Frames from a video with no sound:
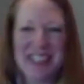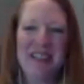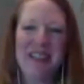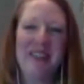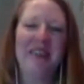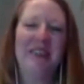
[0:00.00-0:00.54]

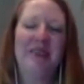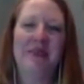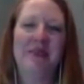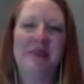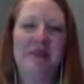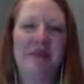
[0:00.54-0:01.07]

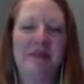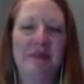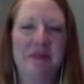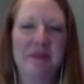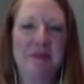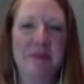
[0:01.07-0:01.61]

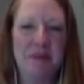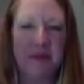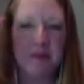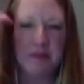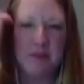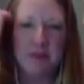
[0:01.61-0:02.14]

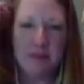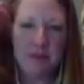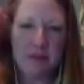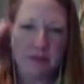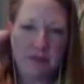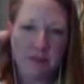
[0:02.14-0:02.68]

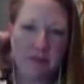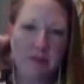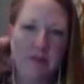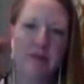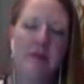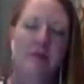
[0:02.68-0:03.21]
[no speech]